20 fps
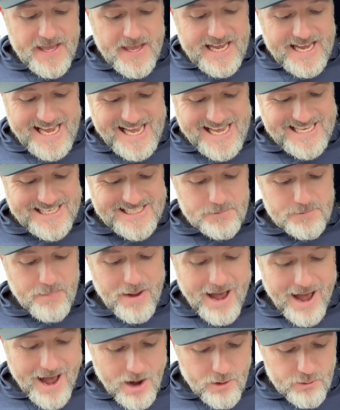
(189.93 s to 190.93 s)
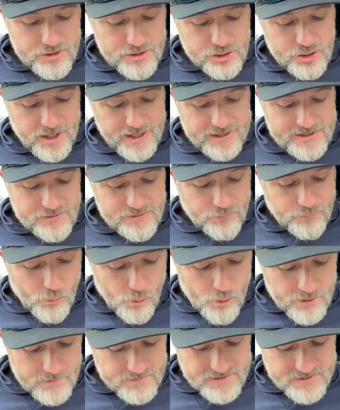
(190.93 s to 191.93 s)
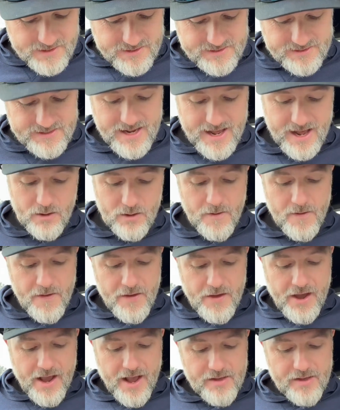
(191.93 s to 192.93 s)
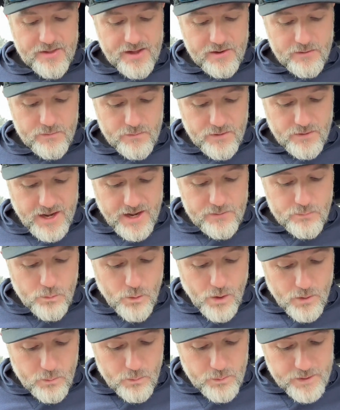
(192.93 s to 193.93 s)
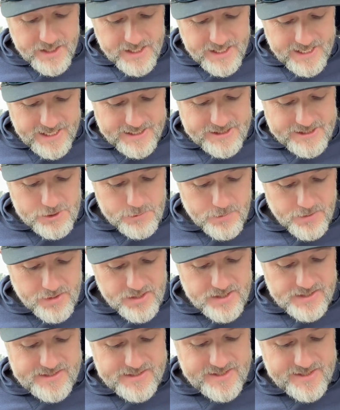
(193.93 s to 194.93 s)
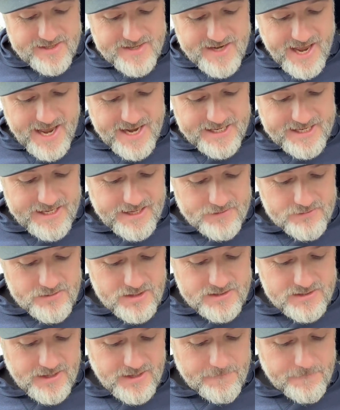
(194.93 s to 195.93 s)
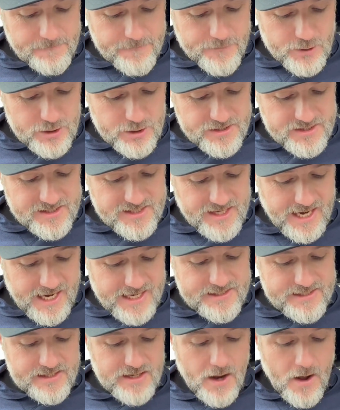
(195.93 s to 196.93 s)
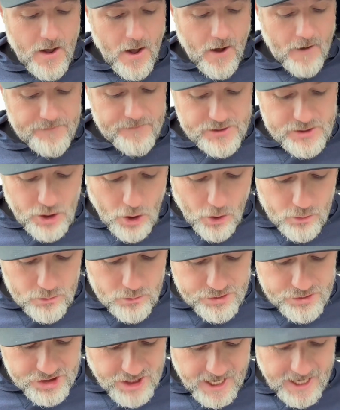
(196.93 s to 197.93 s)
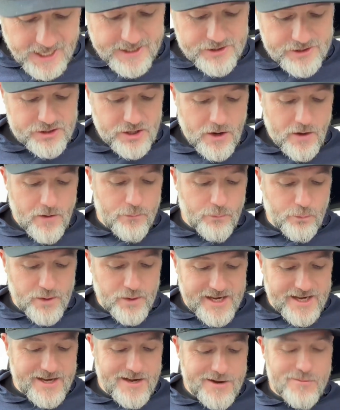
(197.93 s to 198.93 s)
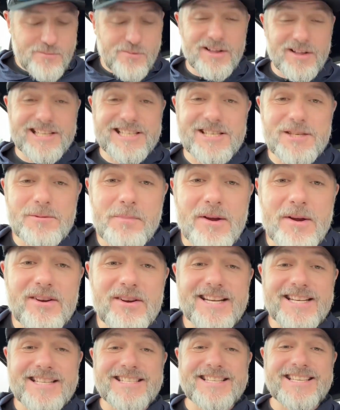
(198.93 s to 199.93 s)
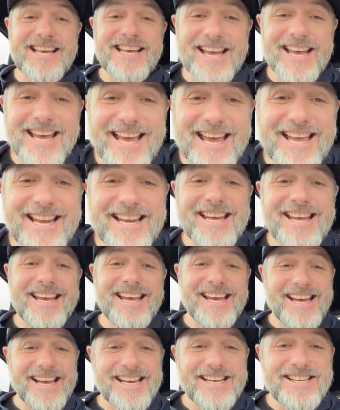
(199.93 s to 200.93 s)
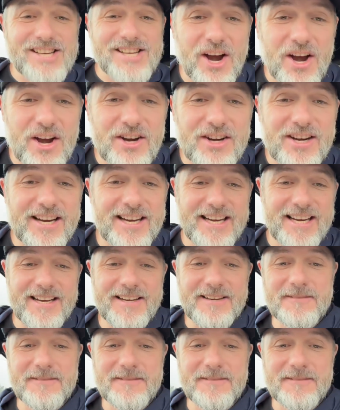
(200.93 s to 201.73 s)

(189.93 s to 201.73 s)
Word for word: His power transforms us now, and that and what we experience today gives us a first taste of the total change we will experience in eternity.